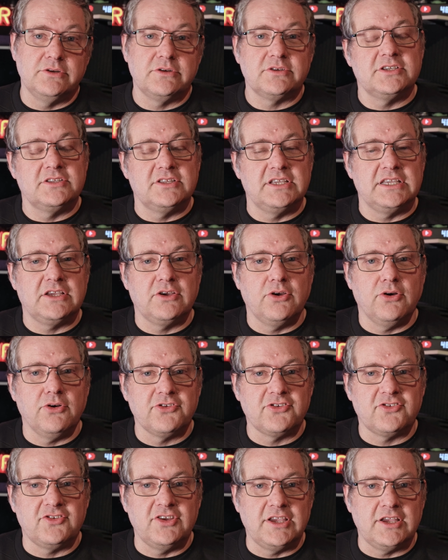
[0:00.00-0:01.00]
looked at the
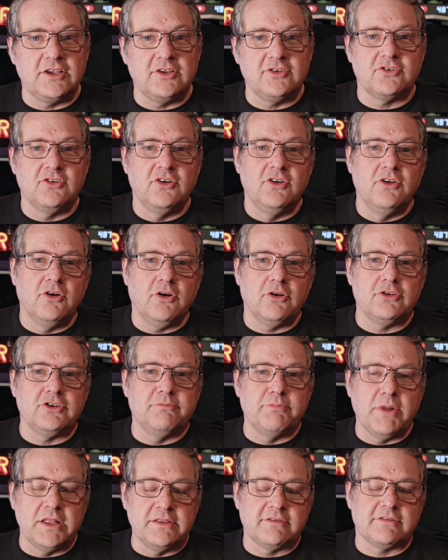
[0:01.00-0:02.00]
costings on
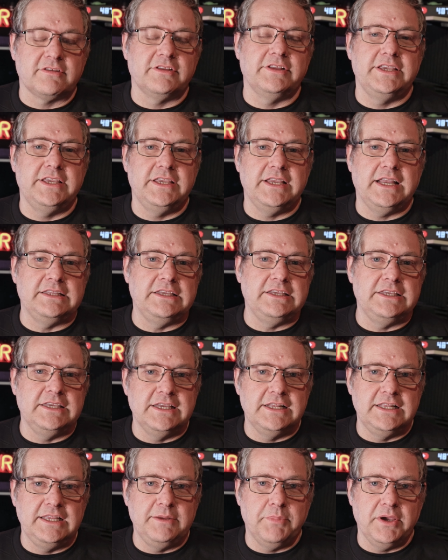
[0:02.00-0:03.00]
a monthly and a
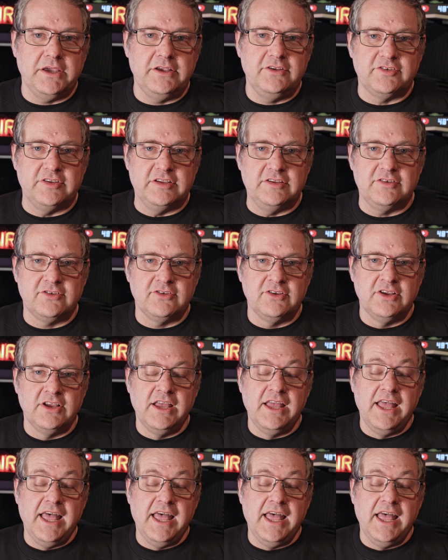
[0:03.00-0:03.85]
yearly basis